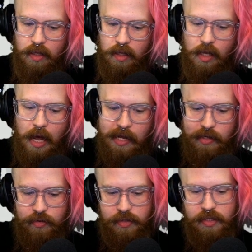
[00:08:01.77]
got
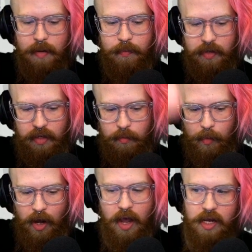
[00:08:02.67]
intercepted
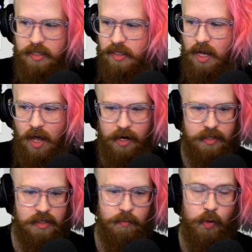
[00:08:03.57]
by Hazan
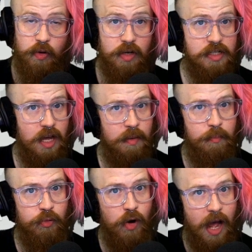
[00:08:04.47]
at some point, or Hazan
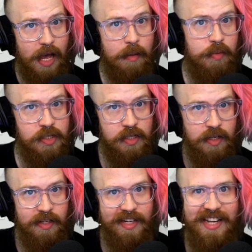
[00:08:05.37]
bribed
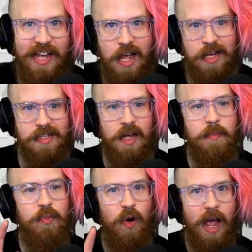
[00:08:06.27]

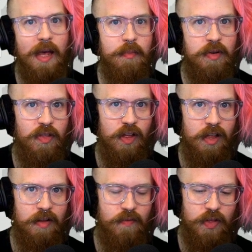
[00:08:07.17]

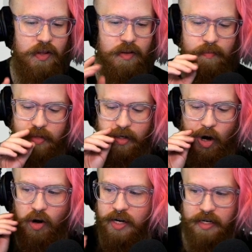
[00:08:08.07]
the
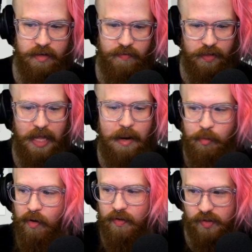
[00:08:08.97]
guardian of the
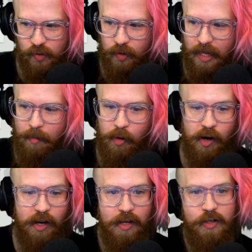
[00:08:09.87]
library, the soul
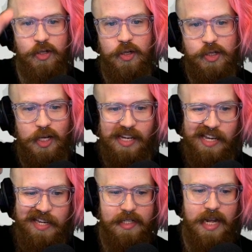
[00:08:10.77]
library, to just, like,
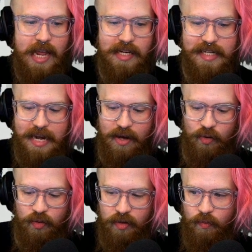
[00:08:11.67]
take
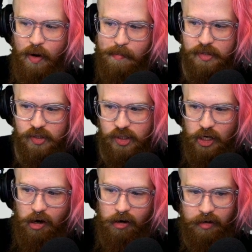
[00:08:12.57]
down Ramus's
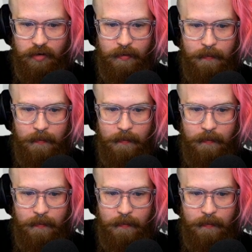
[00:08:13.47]
jar.